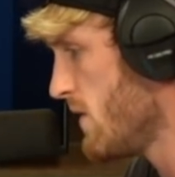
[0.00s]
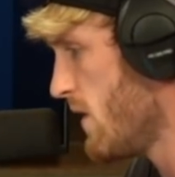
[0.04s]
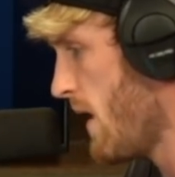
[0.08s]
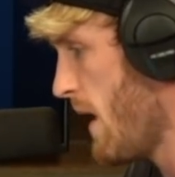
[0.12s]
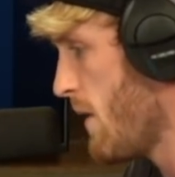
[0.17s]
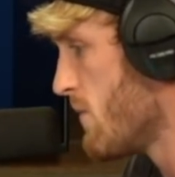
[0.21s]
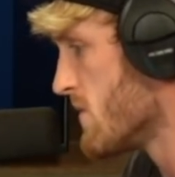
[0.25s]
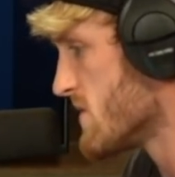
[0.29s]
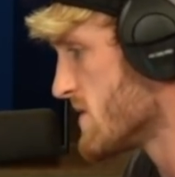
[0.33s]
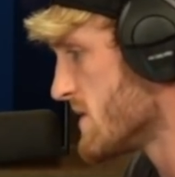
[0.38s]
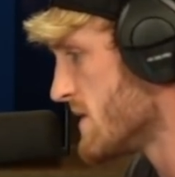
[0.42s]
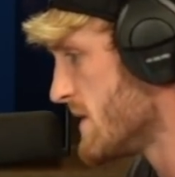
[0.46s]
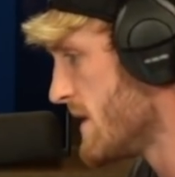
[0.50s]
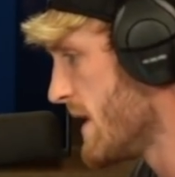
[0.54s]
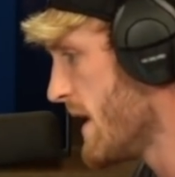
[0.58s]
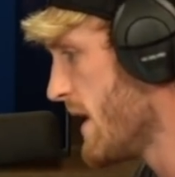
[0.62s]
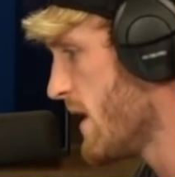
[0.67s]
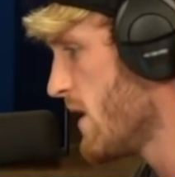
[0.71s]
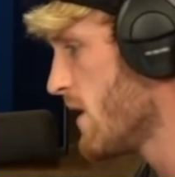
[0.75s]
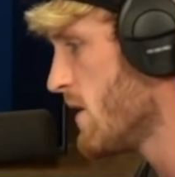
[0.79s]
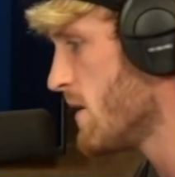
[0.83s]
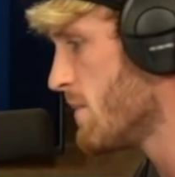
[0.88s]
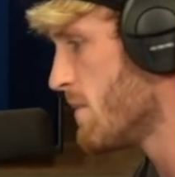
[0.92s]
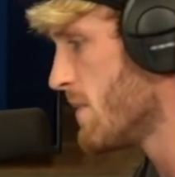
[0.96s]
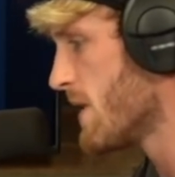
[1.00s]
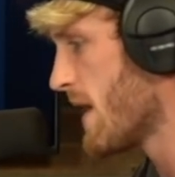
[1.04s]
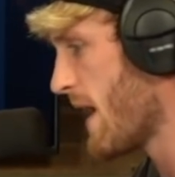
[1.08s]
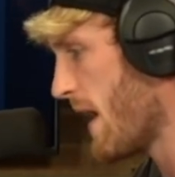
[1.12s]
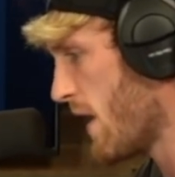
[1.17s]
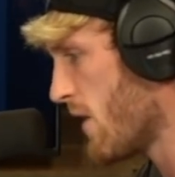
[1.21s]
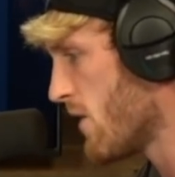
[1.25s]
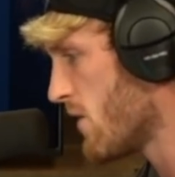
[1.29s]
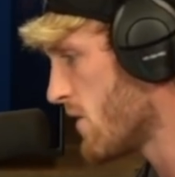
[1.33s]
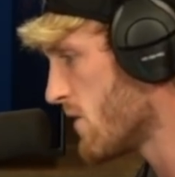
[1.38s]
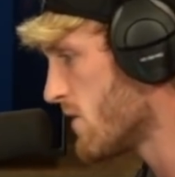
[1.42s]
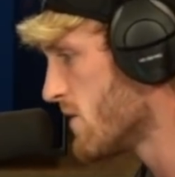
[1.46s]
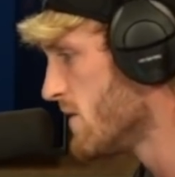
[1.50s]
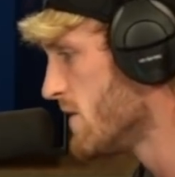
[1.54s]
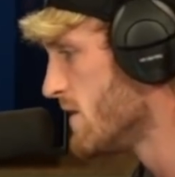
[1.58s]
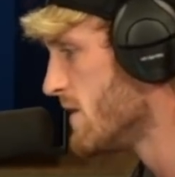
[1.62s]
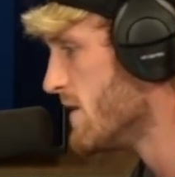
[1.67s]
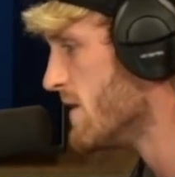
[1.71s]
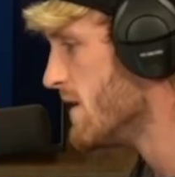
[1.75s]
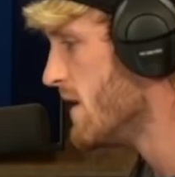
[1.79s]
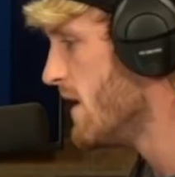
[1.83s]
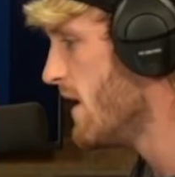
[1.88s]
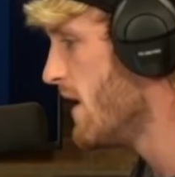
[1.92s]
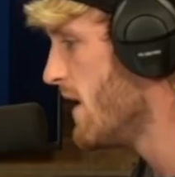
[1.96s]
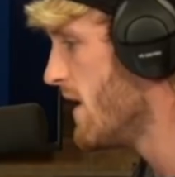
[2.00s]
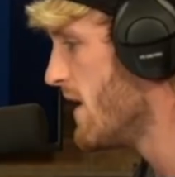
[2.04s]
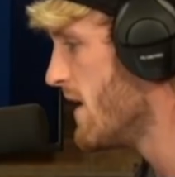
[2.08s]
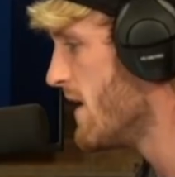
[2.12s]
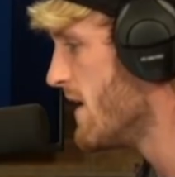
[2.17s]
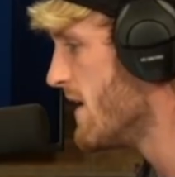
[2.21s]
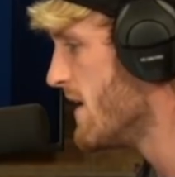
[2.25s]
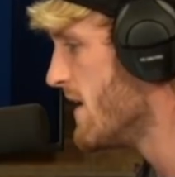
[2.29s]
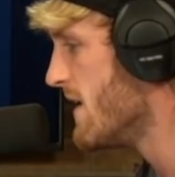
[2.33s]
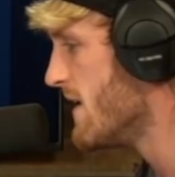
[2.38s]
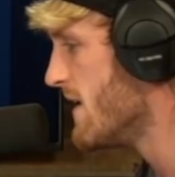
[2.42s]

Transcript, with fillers: You know, I wasn't there, but I heard. Uh,